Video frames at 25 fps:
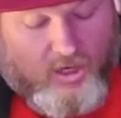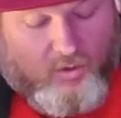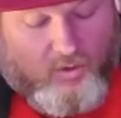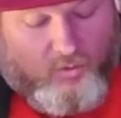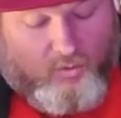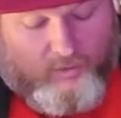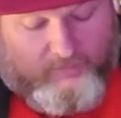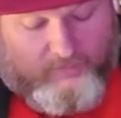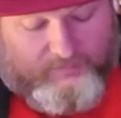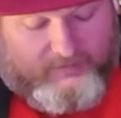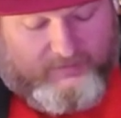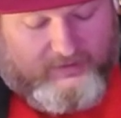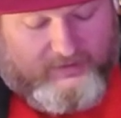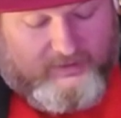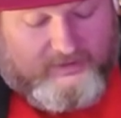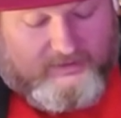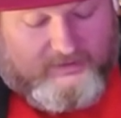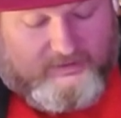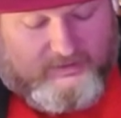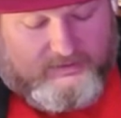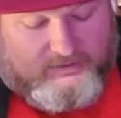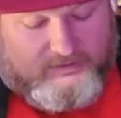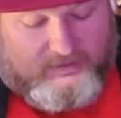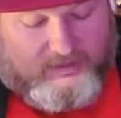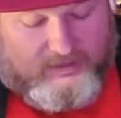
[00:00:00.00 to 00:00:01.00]
with
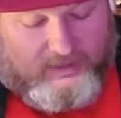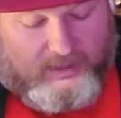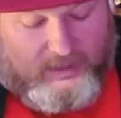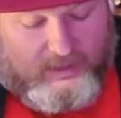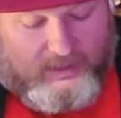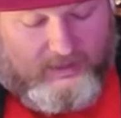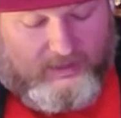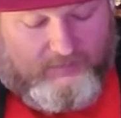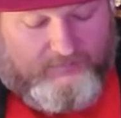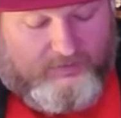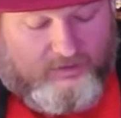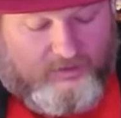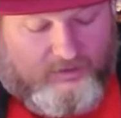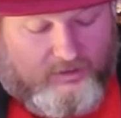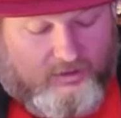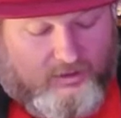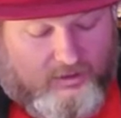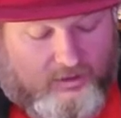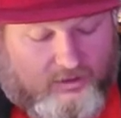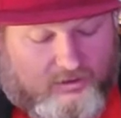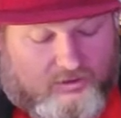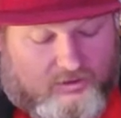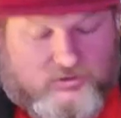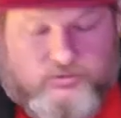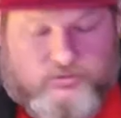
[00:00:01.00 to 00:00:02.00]
this either
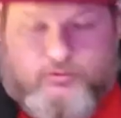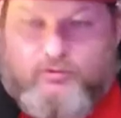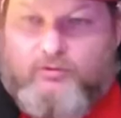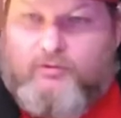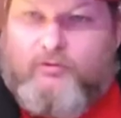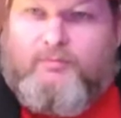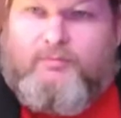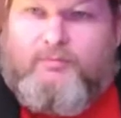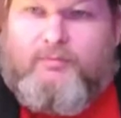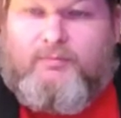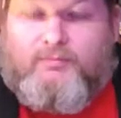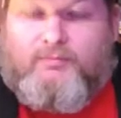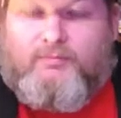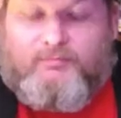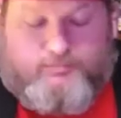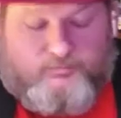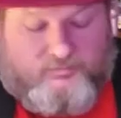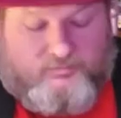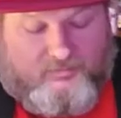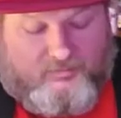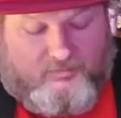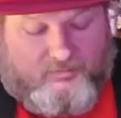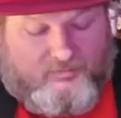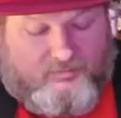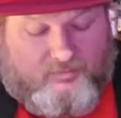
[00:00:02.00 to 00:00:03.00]
glass or
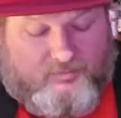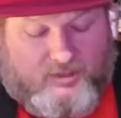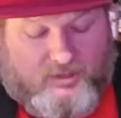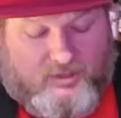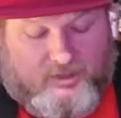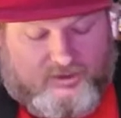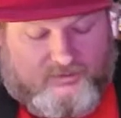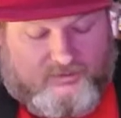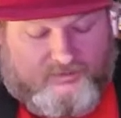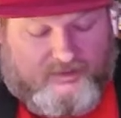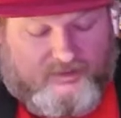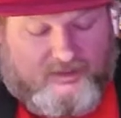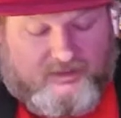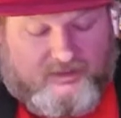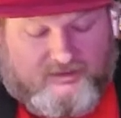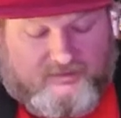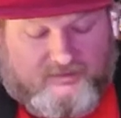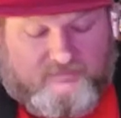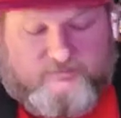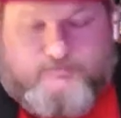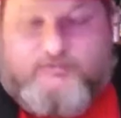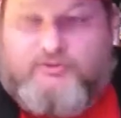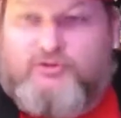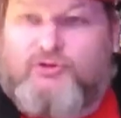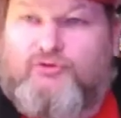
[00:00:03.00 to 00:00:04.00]
perspex
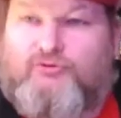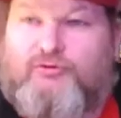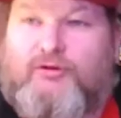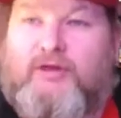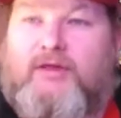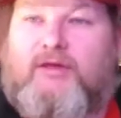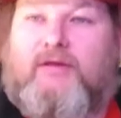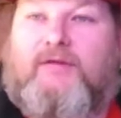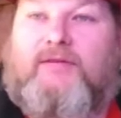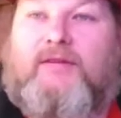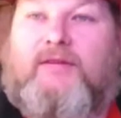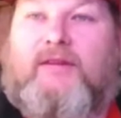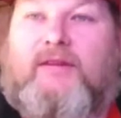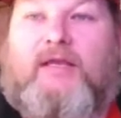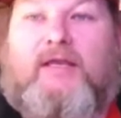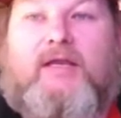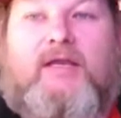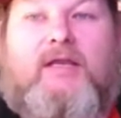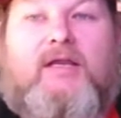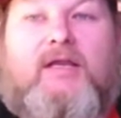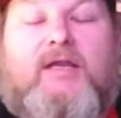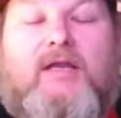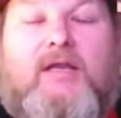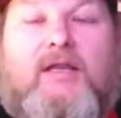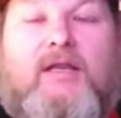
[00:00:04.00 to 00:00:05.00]
screen on there,
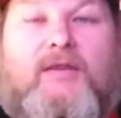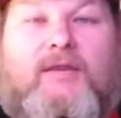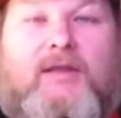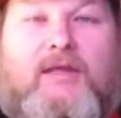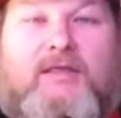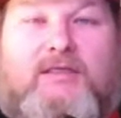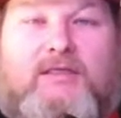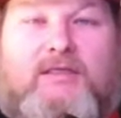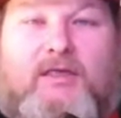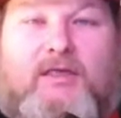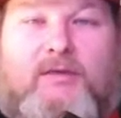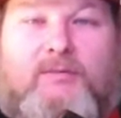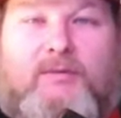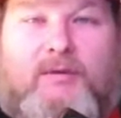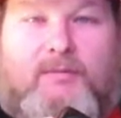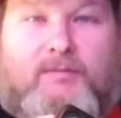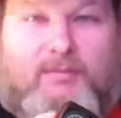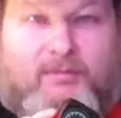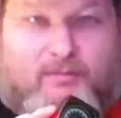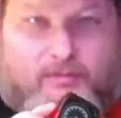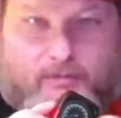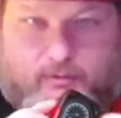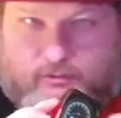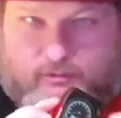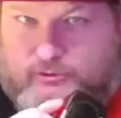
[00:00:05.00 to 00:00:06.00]
that's going to be
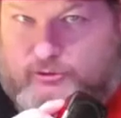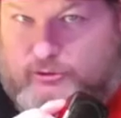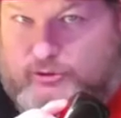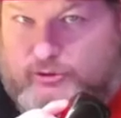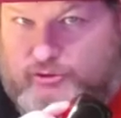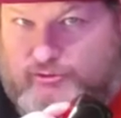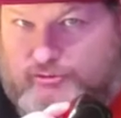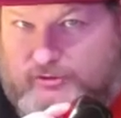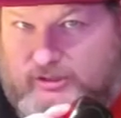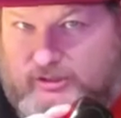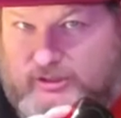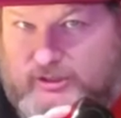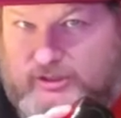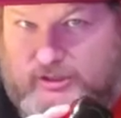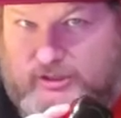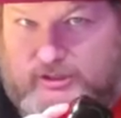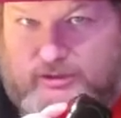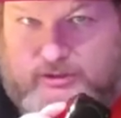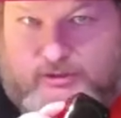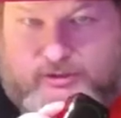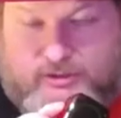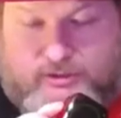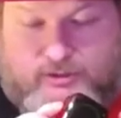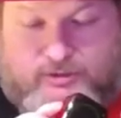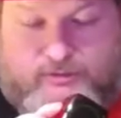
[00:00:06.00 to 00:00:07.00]
prone to scratching,
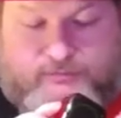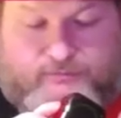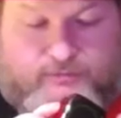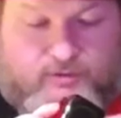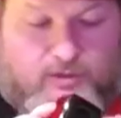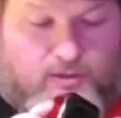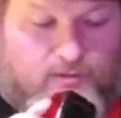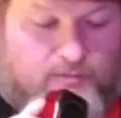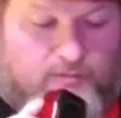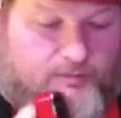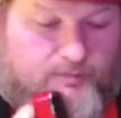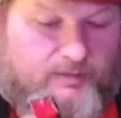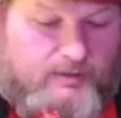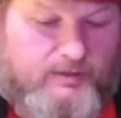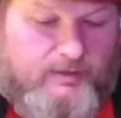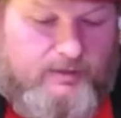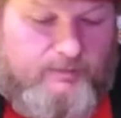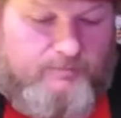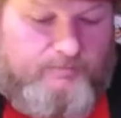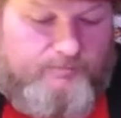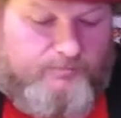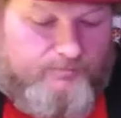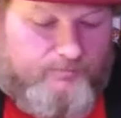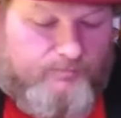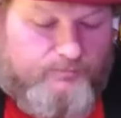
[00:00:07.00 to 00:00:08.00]
so you've got to be
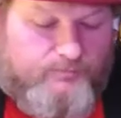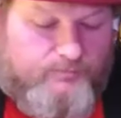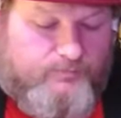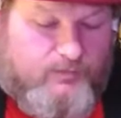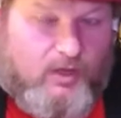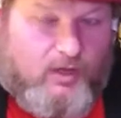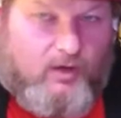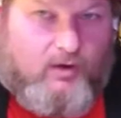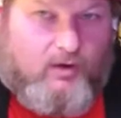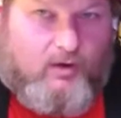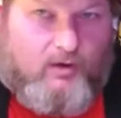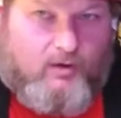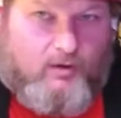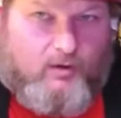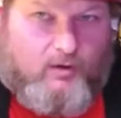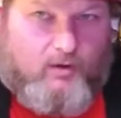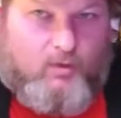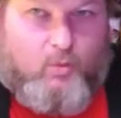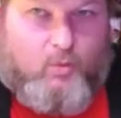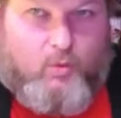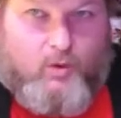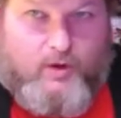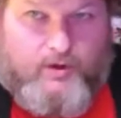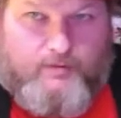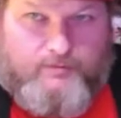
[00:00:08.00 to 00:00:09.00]

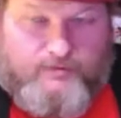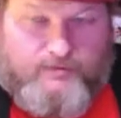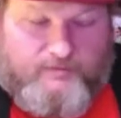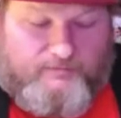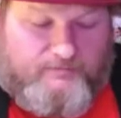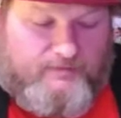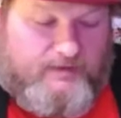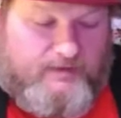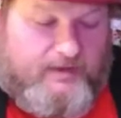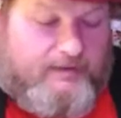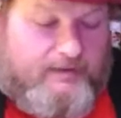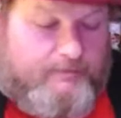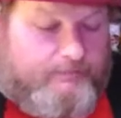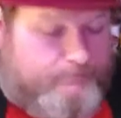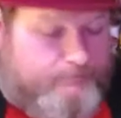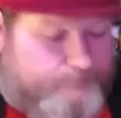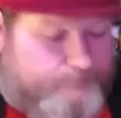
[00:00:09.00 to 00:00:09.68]
wary of that.